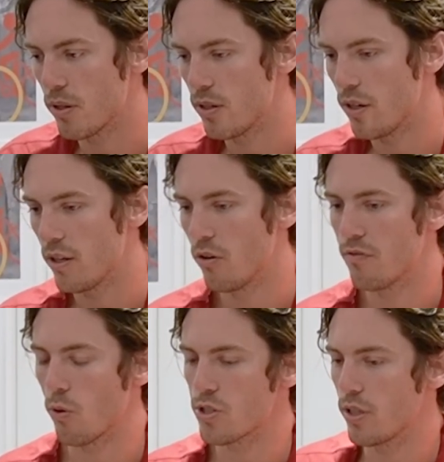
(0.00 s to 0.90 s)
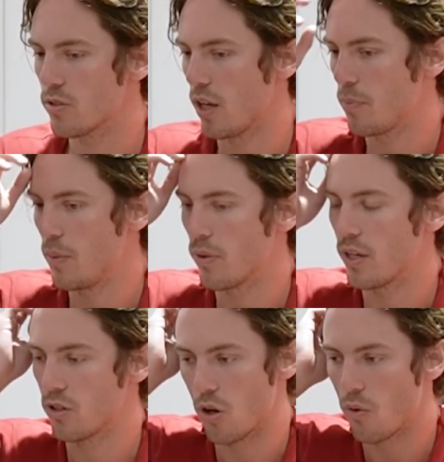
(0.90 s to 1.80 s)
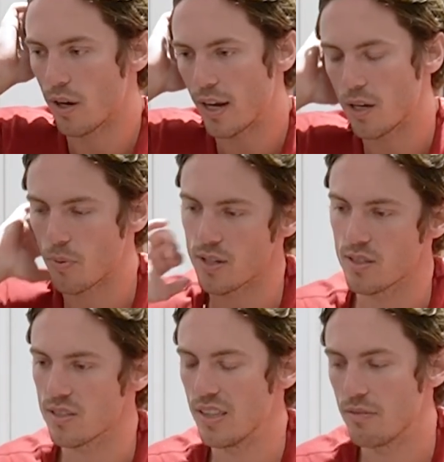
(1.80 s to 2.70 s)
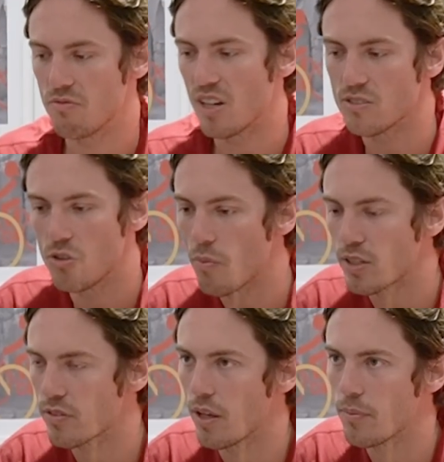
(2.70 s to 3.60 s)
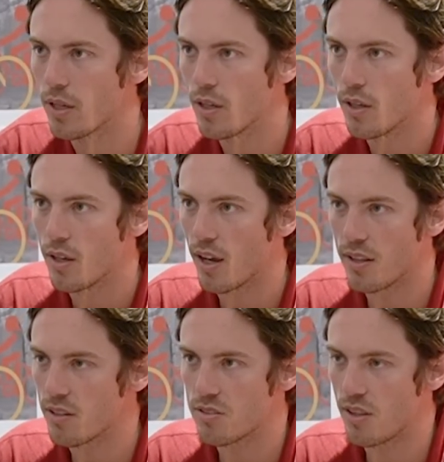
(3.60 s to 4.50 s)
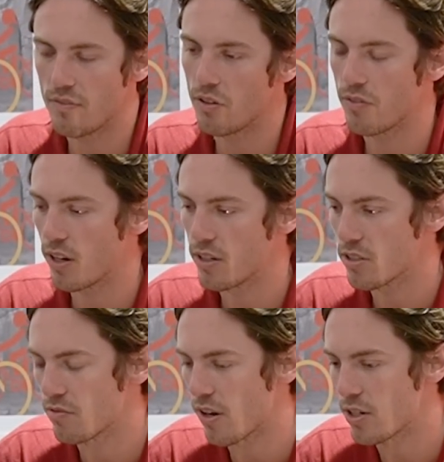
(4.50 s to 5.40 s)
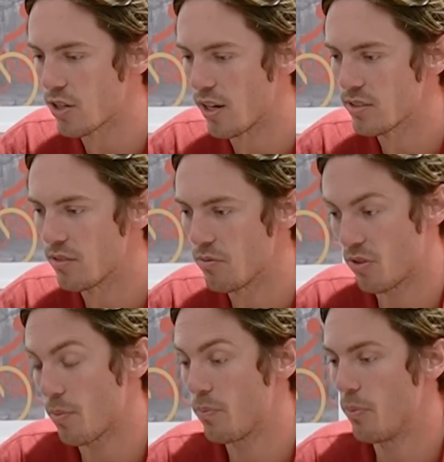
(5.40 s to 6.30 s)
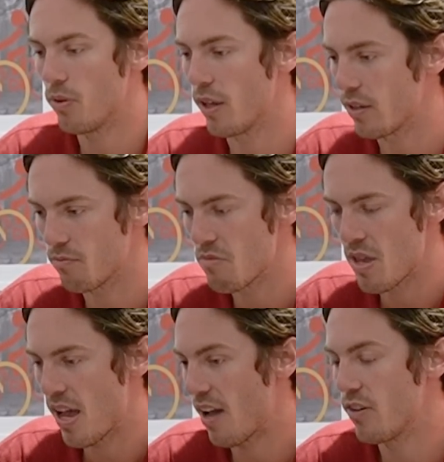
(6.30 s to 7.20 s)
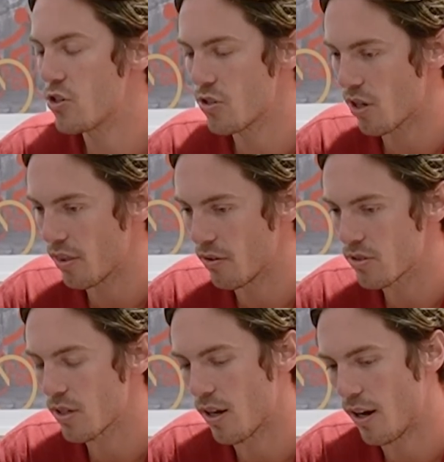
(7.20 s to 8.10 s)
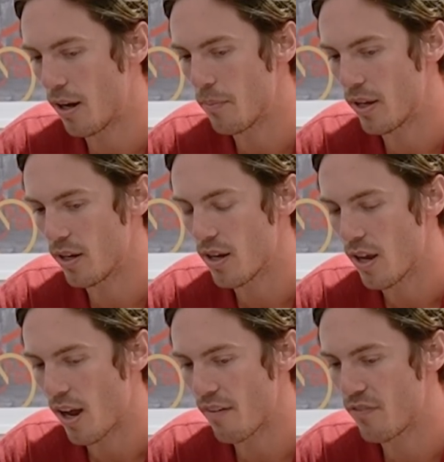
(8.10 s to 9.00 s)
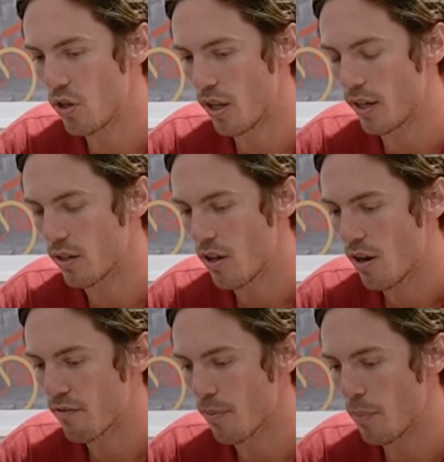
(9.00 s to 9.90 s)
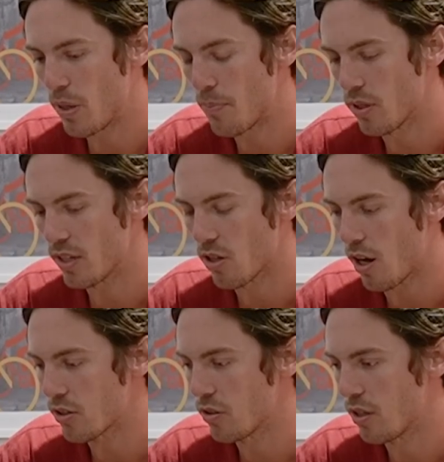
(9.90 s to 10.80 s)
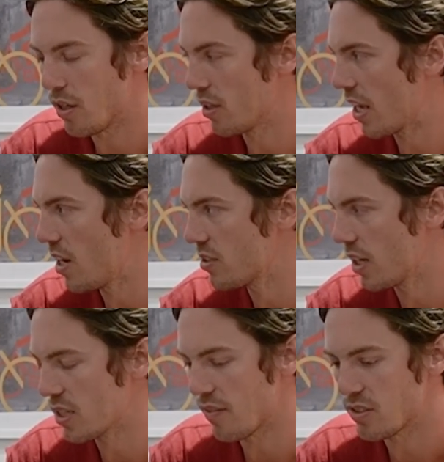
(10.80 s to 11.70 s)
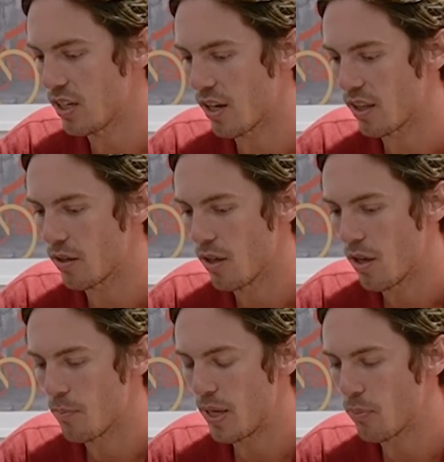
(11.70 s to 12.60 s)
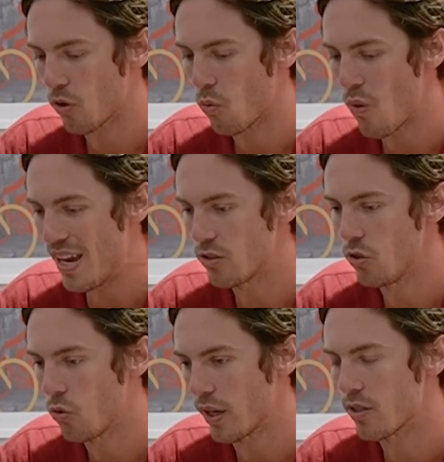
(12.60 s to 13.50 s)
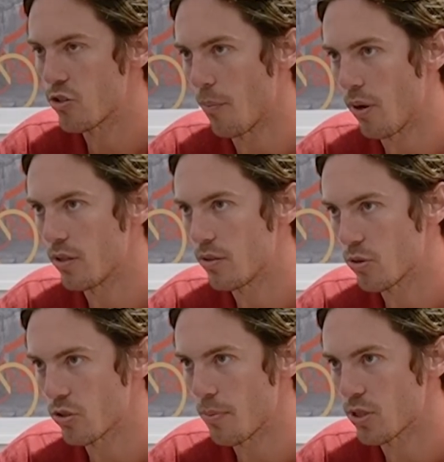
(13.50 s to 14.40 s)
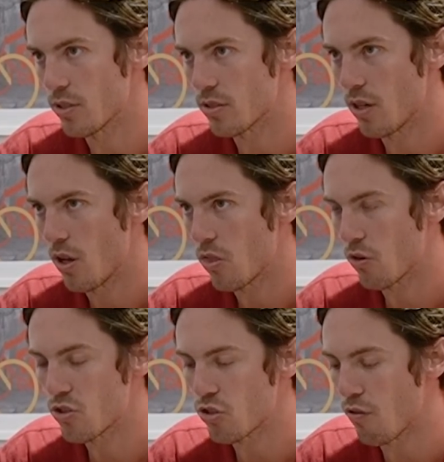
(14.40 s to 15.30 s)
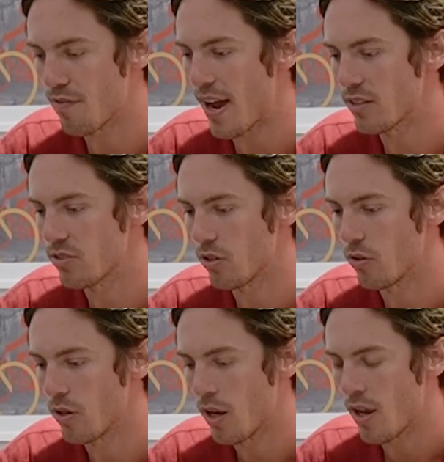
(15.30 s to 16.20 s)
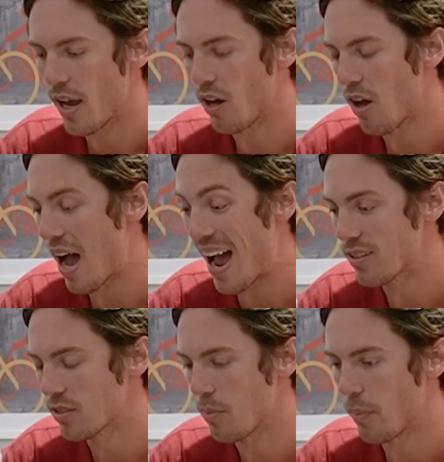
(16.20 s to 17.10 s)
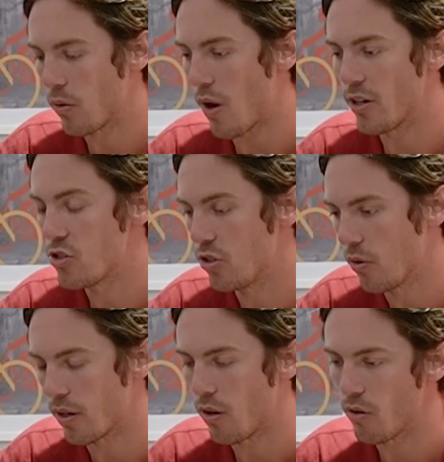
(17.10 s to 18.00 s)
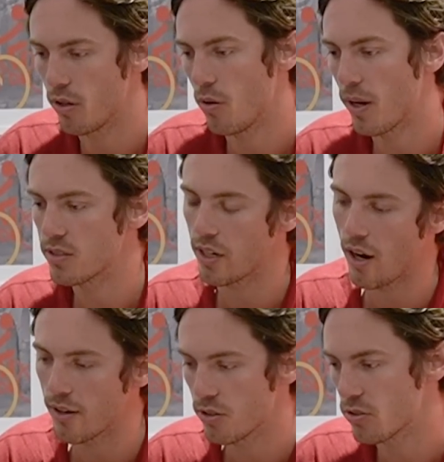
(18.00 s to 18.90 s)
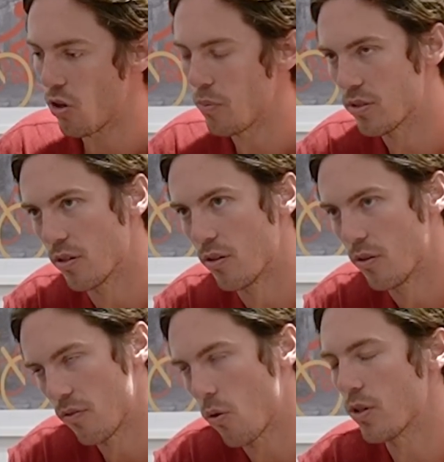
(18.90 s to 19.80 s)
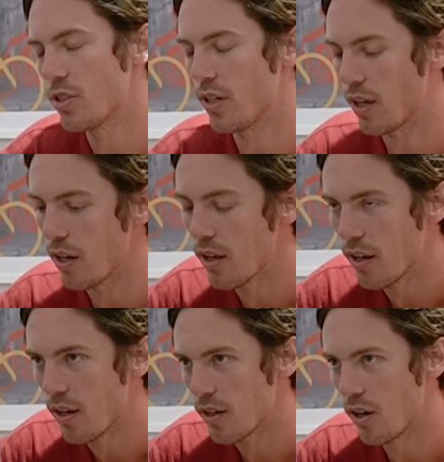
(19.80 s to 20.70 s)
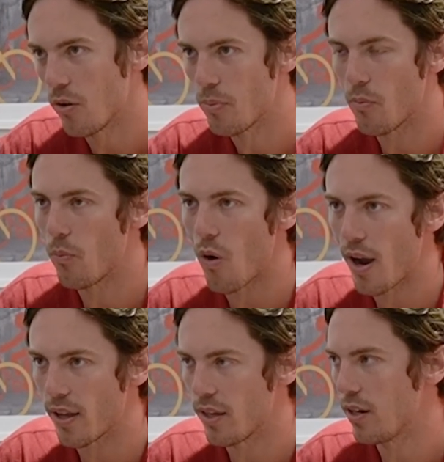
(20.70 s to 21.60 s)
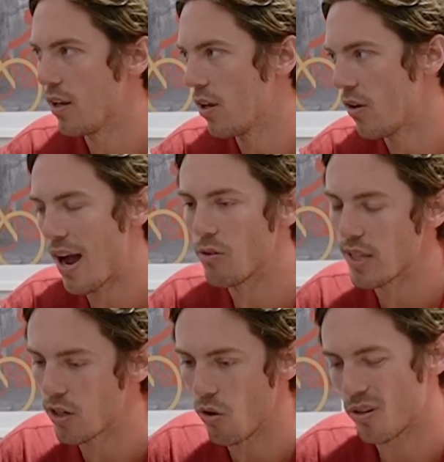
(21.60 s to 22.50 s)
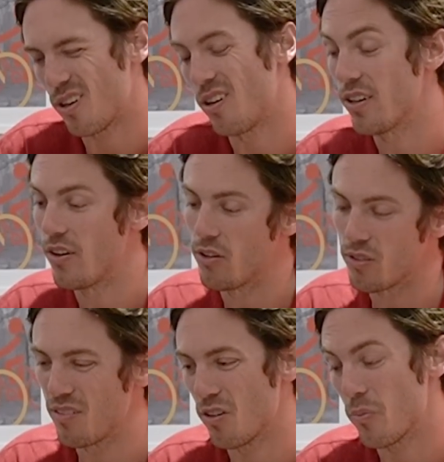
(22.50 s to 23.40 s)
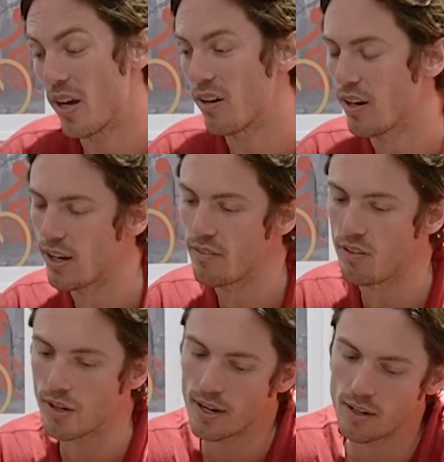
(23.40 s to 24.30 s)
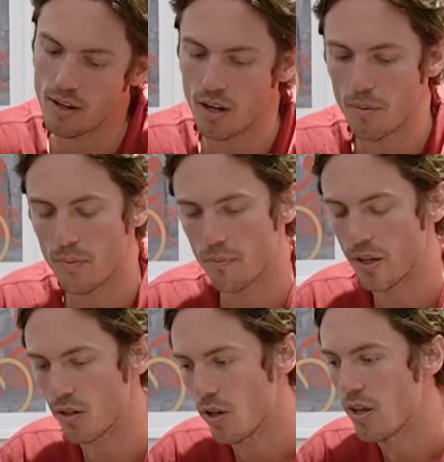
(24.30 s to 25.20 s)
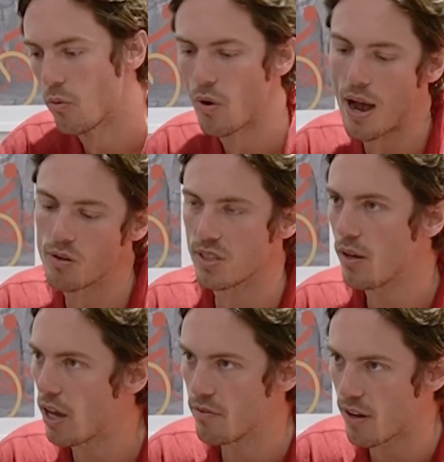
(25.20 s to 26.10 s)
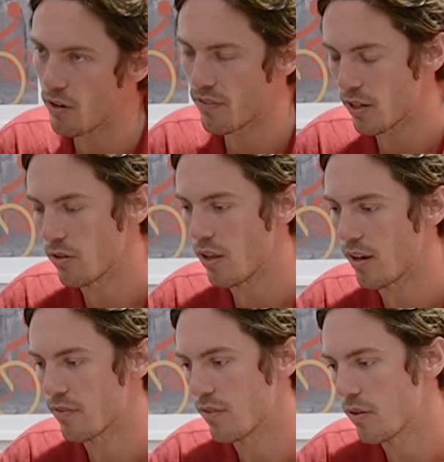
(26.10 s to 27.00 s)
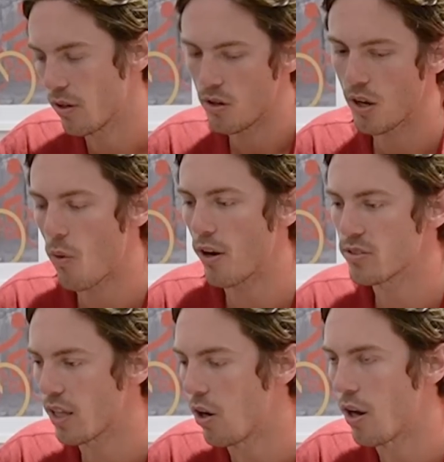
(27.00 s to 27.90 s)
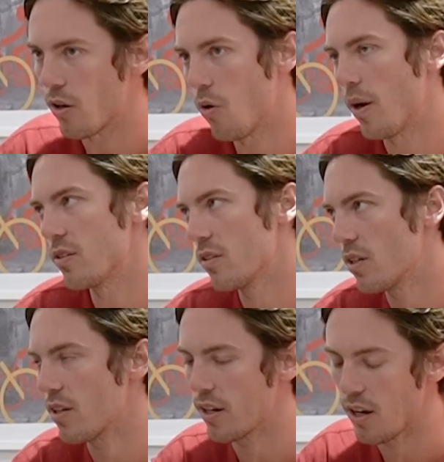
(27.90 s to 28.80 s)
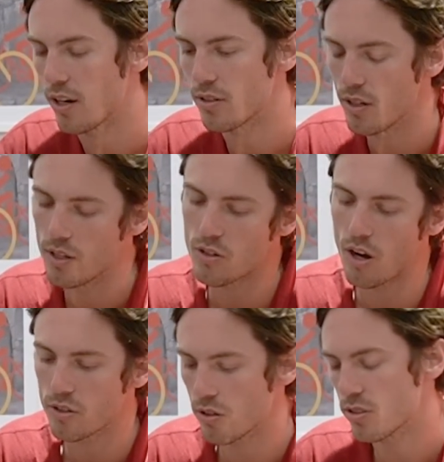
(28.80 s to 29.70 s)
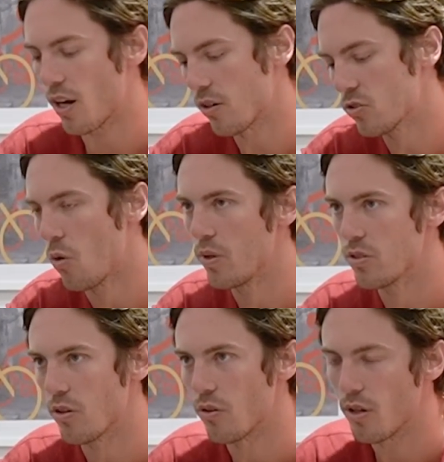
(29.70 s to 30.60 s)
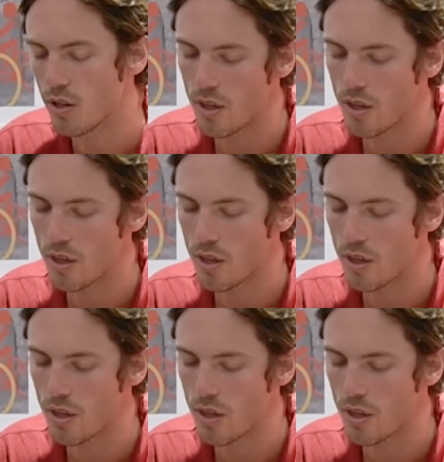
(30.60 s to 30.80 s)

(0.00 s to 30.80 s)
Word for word: And, and, you know, unfortunately, there's a lot of people that go on antidepressants and doesn't do much for them, and it's they feel very disenfranchised. And some people like have issues on those. Um, and I feel like from the people I talk to in the in the case studies I've seen, I think people are way too quick to jump on prescriptions. They're so fast to. And I'll ask them, I'm like, why did you do it? Oh, you know, my psychiatrist told me to. Of course she did. You know, but why? And then, you know, how is that going? Oh, you know, I don't really feel better. I kind of feel kind of numb. I'm like, well, how is it affecting your life? Uh, okay, why are you staying on? Oh, my psych- doctor, psychiatrist told me to.